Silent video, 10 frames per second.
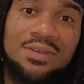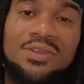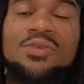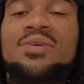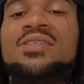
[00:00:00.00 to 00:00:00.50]

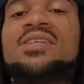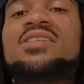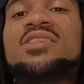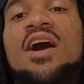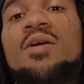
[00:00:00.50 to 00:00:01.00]
You can
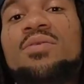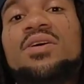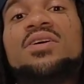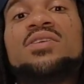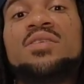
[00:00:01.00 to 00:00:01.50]
just talk
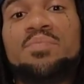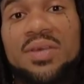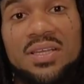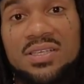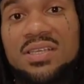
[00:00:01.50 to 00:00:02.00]
good as a
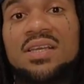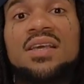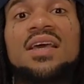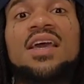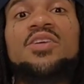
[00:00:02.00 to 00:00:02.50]
bitch
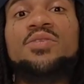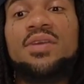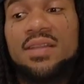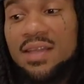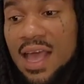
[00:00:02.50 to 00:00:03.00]
and you
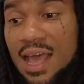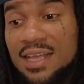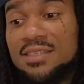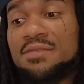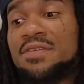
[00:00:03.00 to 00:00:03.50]
can
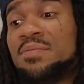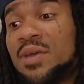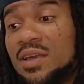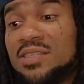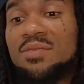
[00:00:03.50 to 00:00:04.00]
have some
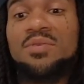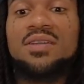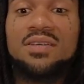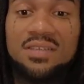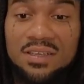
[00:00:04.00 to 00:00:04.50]
females that
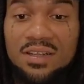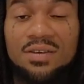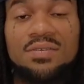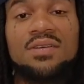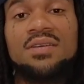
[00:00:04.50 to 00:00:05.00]
wanna, you know,